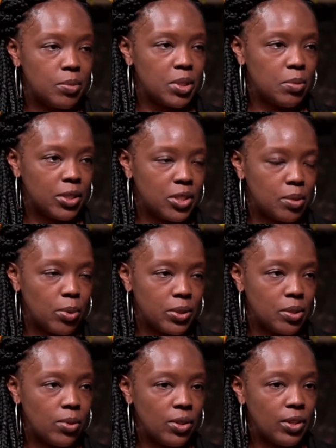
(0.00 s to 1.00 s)
them as much as
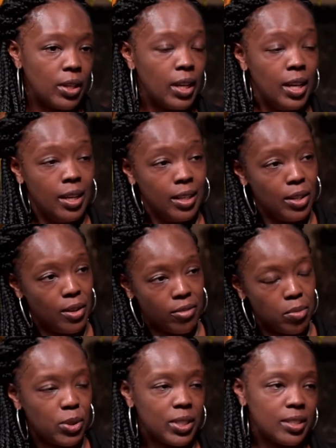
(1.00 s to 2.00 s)
possible that
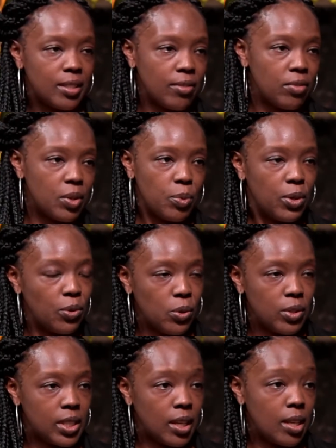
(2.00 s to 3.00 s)
everybody's different. We're not
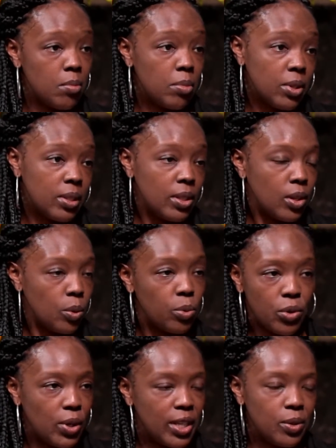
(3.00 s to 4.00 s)
all the same, but
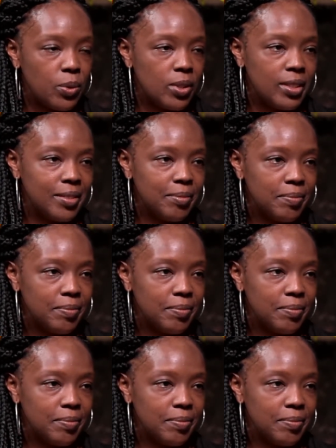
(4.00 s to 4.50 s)
we're all equal.